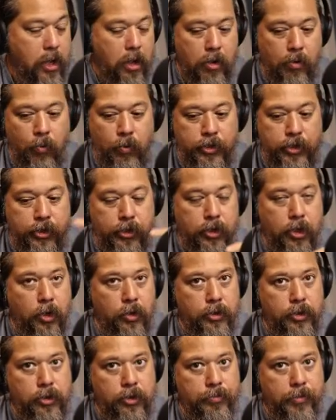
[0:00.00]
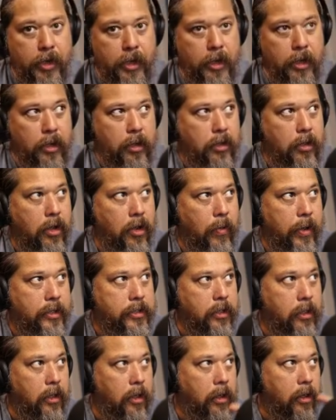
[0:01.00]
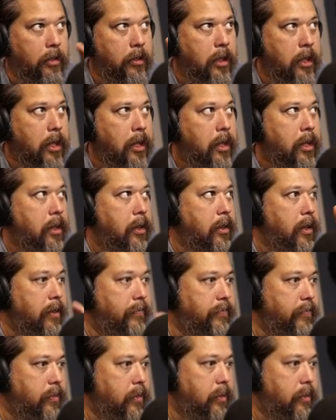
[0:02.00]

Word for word: which is goes to my GoXLR. If